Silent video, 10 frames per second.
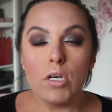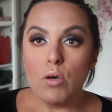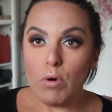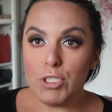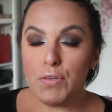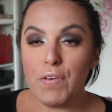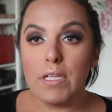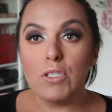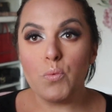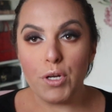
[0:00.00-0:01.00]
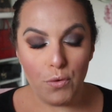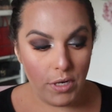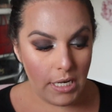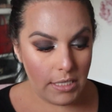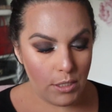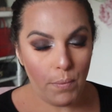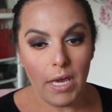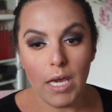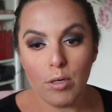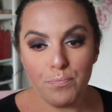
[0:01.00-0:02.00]
Once you feel it's where you need it to
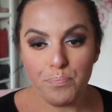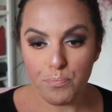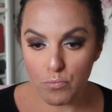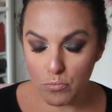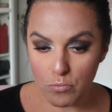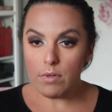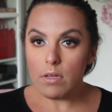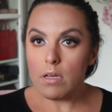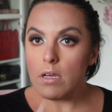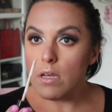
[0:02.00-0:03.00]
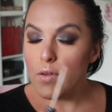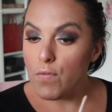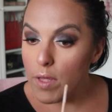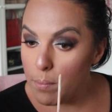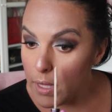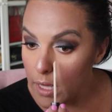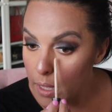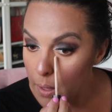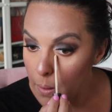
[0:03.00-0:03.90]
be, fit me,